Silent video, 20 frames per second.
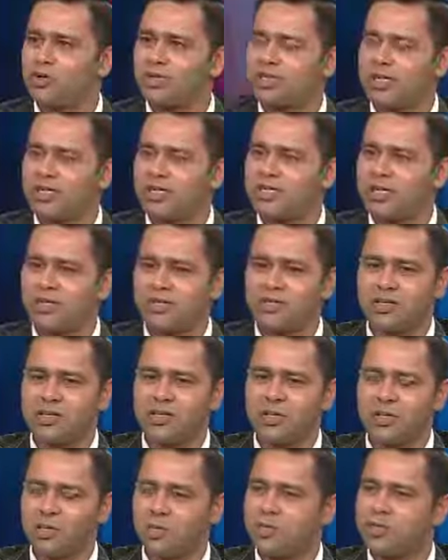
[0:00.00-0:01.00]
stage,
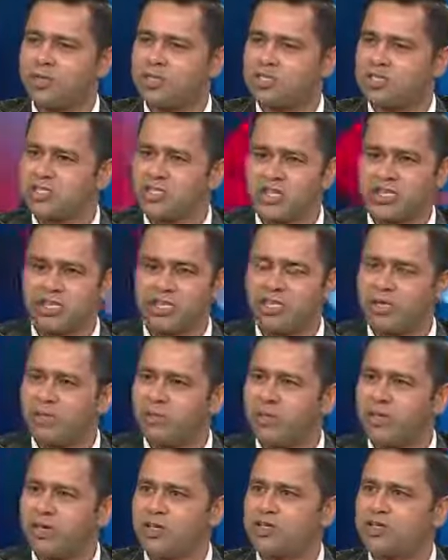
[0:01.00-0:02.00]
and dew is suddenly
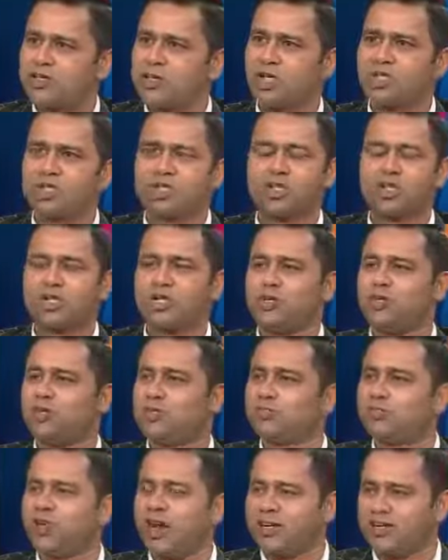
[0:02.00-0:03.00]
playing such a
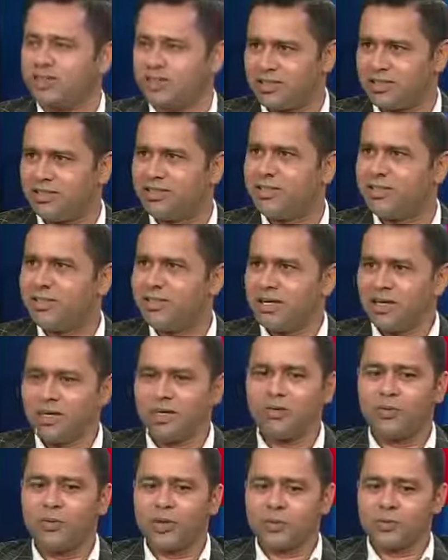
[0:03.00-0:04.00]
huge factor,
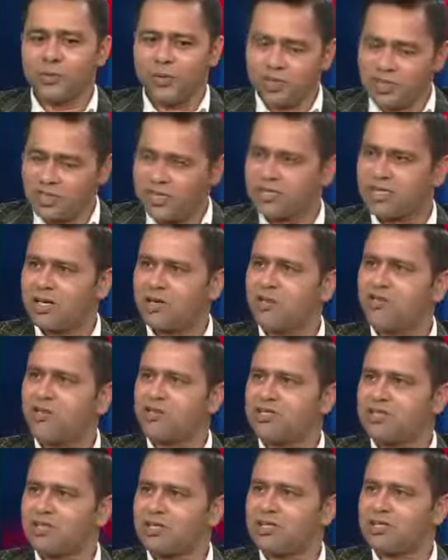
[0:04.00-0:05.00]
where pitches are of
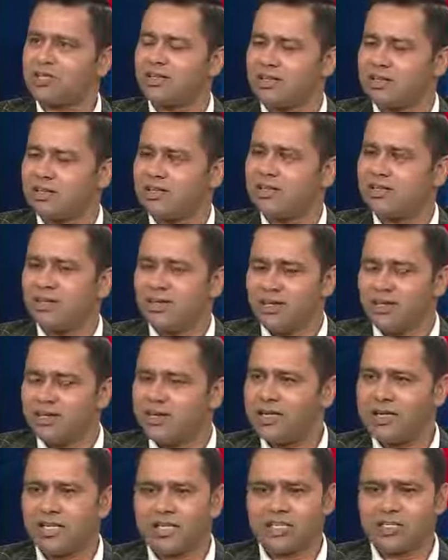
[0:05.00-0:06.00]
a certain
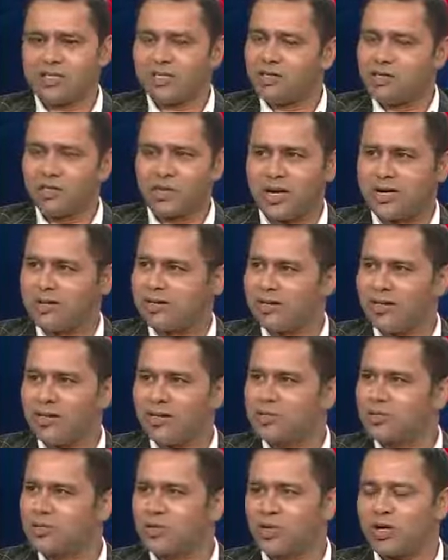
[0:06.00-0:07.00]
nature that you can't
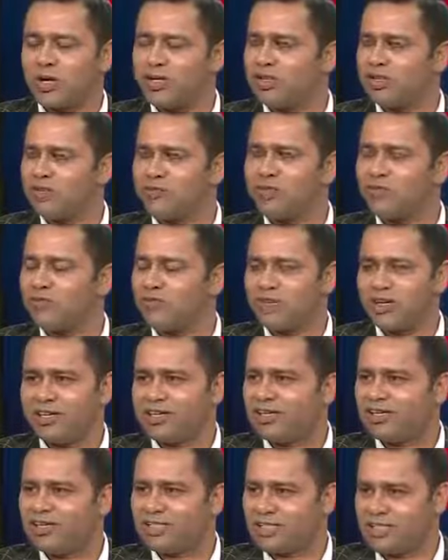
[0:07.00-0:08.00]
really score 150,
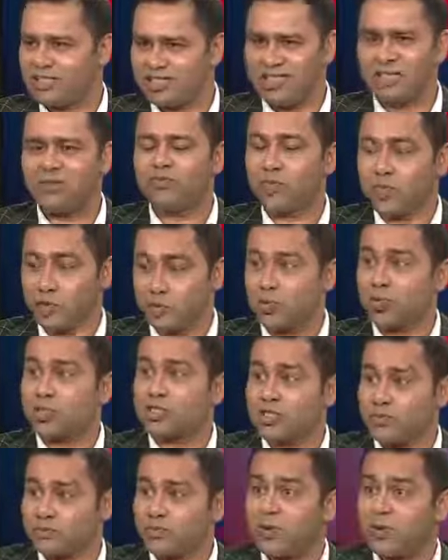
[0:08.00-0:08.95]
160, which was